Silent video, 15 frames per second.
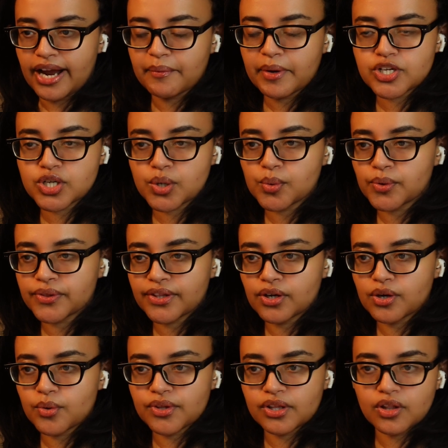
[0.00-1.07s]
I'm not sure where the
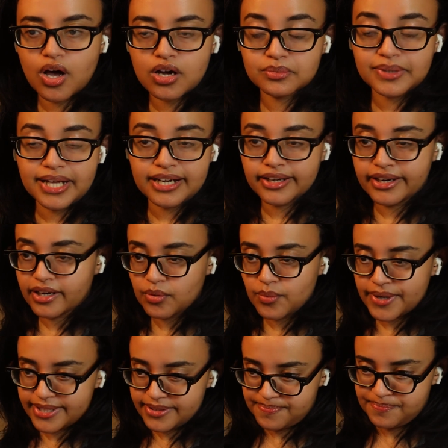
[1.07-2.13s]
girl with the long black hair
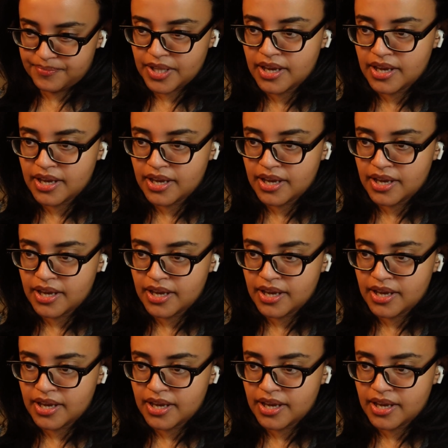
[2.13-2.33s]
went,